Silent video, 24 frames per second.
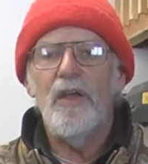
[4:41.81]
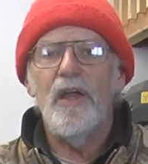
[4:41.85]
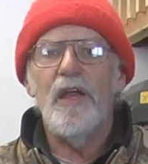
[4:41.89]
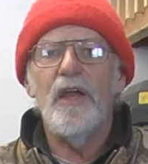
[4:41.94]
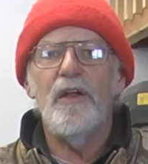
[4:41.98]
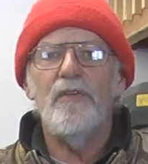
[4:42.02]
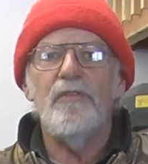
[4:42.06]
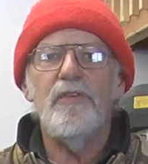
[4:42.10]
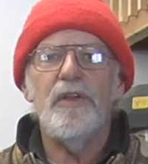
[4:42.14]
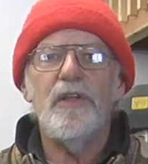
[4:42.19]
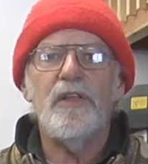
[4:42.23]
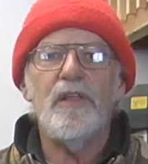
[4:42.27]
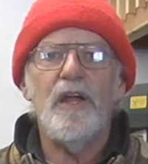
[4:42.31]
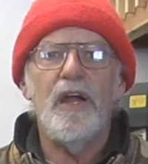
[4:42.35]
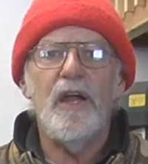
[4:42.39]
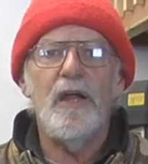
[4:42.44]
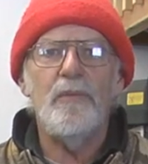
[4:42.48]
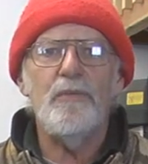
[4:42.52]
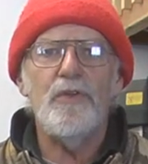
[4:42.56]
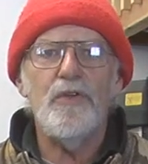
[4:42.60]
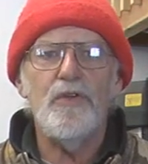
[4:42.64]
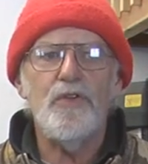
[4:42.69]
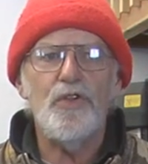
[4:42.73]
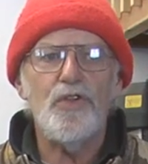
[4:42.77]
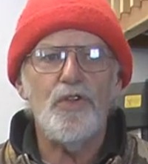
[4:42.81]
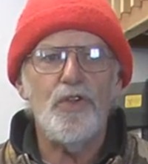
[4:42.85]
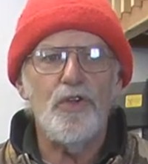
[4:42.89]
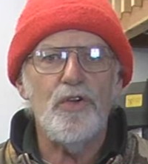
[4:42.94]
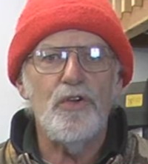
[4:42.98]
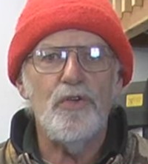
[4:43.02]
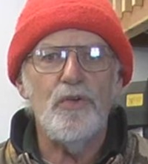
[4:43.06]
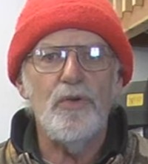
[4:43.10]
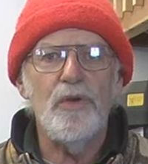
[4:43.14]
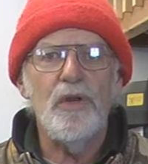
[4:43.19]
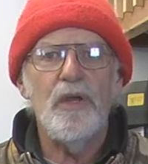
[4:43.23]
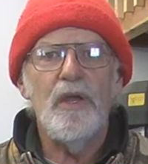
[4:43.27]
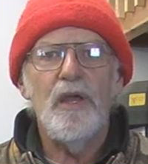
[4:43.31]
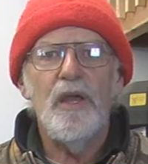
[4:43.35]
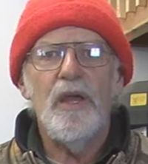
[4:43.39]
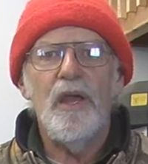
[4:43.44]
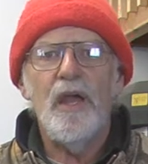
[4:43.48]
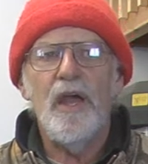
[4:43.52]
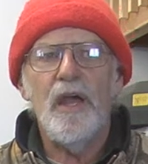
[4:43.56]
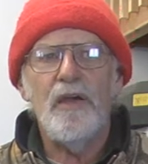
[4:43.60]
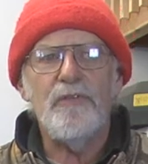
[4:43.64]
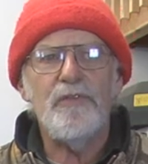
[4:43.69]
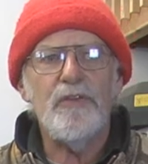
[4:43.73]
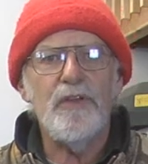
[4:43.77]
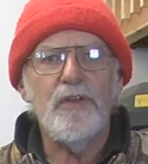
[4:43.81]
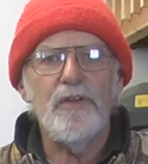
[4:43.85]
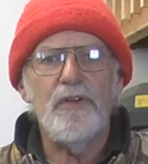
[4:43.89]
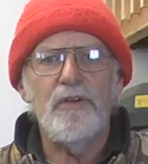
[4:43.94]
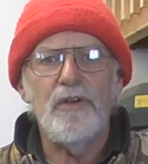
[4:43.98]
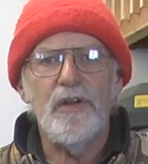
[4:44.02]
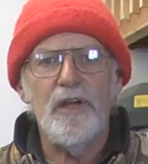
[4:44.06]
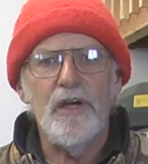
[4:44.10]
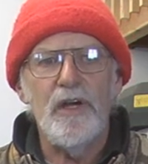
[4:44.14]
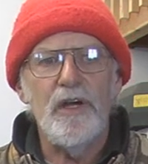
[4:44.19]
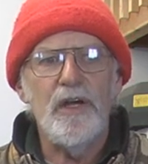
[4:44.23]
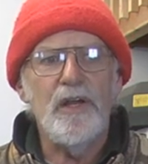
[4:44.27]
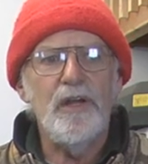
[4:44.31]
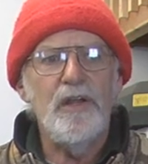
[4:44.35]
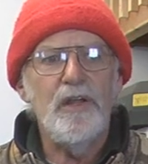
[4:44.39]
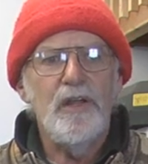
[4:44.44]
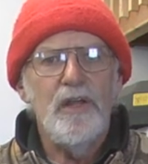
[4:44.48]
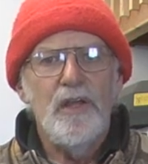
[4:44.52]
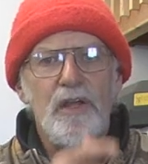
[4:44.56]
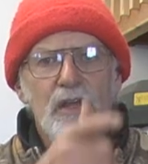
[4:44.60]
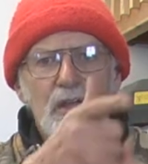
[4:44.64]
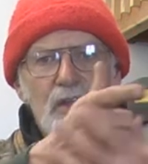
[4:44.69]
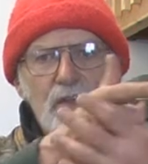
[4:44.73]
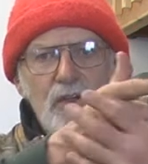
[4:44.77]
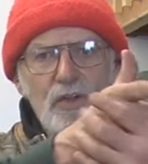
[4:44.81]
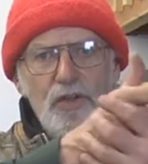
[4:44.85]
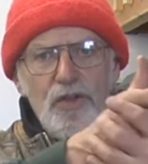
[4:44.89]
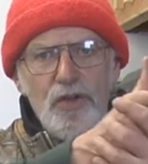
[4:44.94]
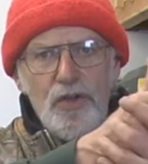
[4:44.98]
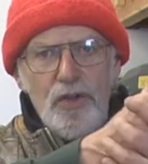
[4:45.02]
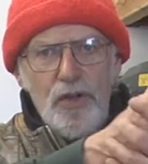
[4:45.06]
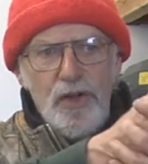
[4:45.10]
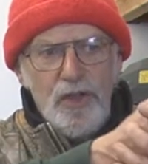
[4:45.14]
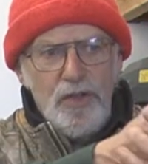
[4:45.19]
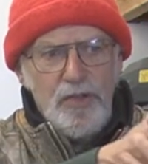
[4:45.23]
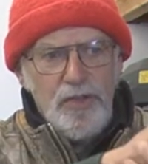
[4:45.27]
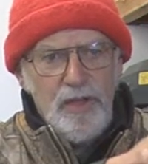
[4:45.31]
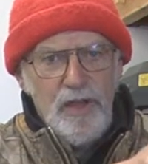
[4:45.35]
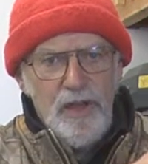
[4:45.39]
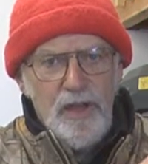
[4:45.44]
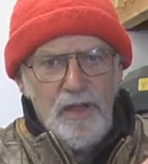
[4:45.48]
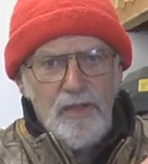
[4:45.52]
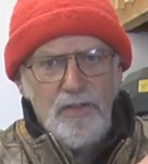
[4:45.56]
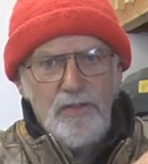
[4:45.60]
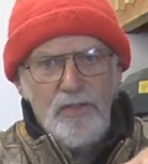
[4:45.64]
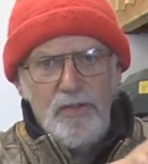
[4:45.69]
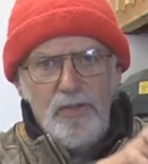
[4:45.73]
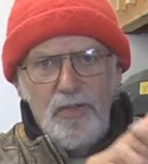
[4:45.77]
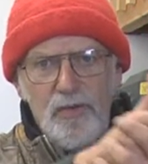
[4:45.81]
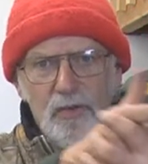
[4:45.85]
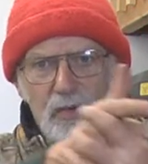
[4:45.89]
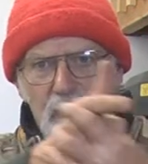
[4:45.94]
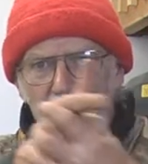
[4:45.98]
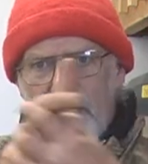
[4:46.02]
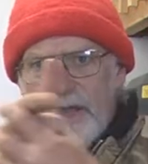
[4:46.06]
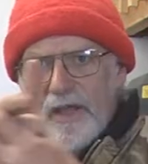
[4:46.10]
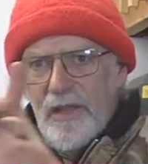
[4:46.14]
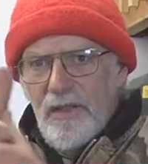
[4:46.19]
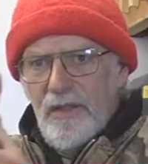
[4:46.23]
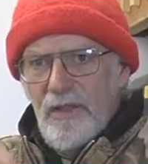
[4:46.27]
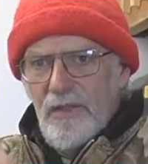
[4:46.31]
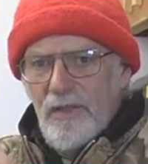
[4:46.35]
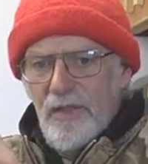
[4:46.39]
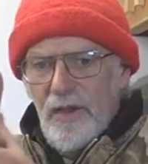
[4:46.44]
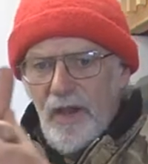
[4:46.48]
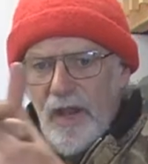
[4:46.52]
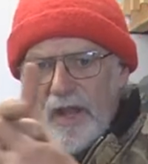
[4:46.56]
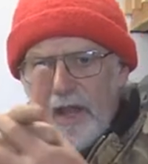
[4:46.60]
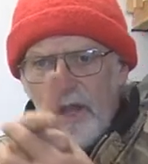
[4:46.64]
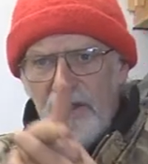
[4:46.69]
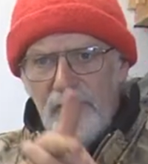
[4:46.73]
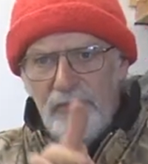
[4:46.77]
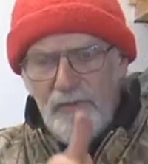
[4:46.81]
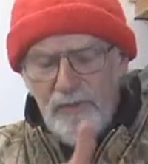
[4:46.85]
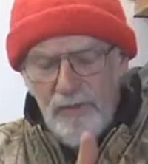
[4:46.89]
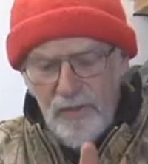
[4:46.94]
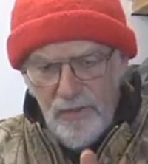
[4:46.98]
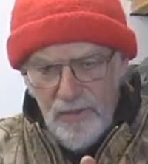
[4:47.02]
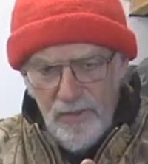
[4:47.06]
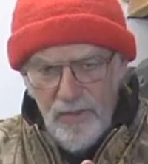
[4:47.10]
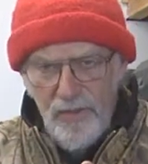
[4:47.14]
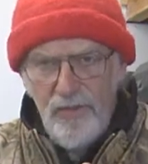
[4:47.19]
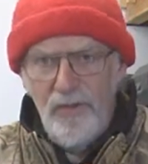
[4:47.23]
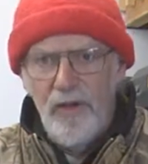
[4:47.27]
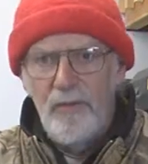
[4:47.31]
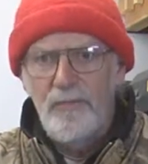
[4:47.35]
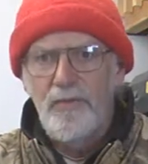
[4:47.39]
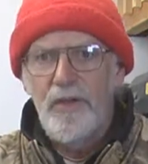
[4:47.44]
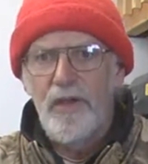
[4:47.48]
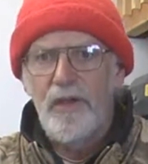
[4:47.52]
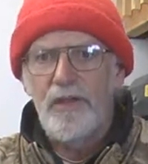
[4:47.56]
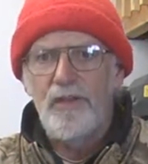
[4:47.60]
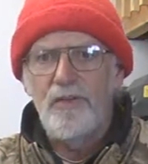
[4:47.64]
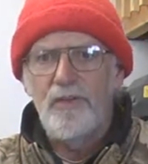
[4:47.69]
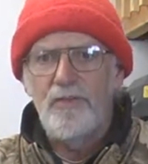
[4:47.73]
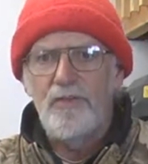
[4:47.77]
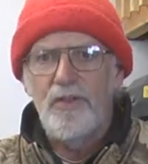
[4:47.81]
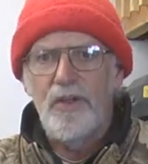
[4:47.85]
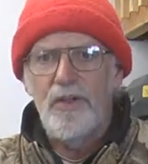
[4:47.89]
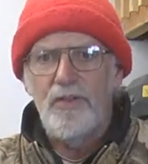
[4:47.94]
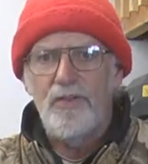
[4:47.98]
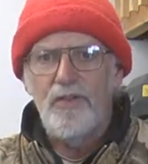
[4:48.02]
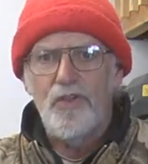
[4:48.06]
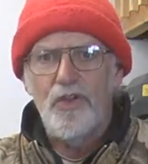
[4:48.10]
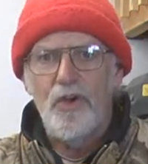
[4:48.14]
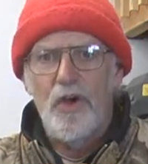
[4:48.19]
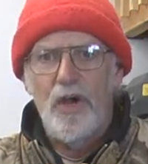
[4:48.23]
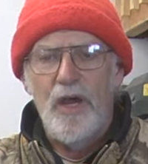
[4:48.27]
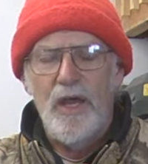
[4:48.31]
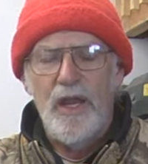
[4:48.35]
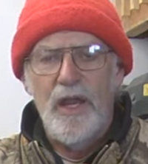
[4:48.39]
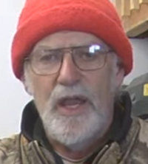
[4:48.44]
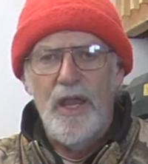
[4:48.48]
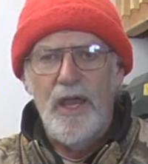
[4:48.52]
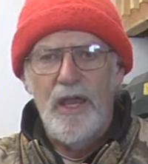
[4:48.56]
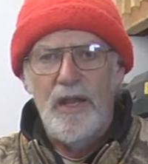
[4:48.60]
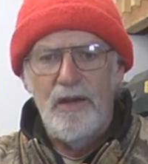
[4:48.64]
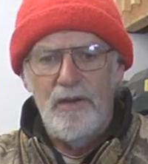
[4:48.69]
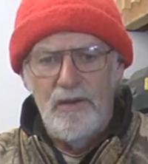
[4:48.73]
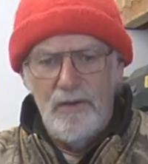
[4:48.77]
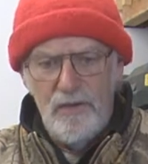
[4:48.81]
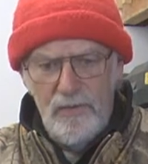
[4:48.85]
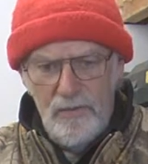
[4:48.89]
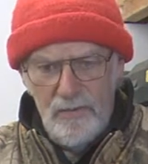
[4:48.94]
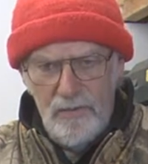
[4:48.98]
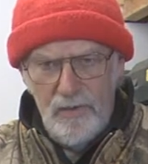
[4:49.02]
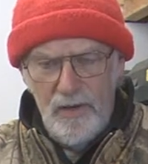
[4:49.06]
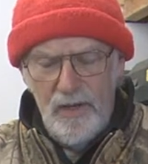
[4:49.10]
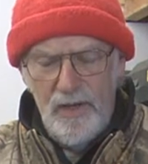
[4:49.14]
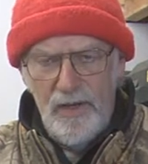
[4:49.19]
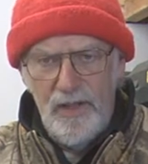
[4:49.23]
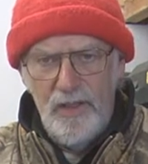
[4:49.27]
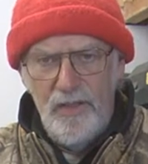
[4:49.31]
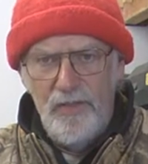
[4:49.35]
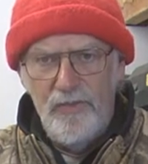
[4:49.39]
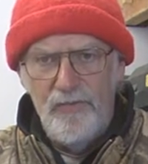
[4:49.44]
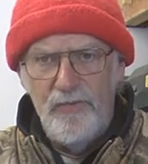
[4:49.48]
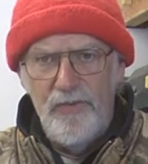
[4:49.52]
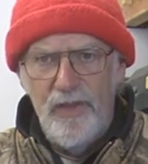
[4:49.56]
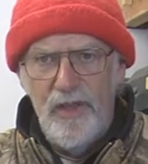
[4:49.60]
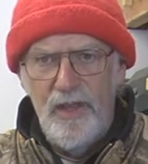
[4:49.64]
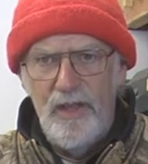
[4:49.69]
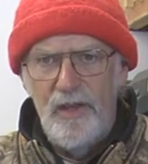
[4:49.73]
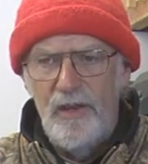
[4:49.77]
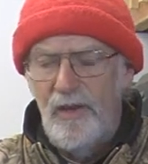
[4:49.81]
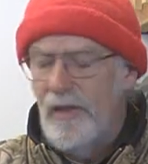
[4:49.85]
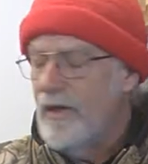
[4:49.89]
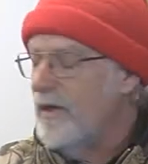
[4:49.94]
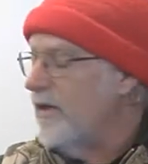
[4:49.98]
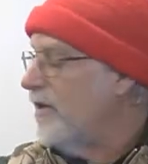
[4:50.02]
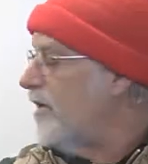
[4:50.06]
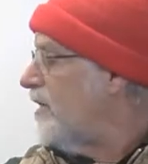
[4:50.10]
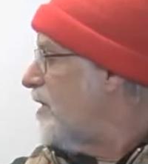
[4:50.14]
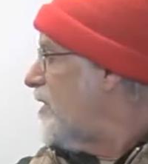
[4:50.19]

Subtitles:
Every time you shoot, after you're done, you should assess to the right, to the left, the subject you just shot at his feet,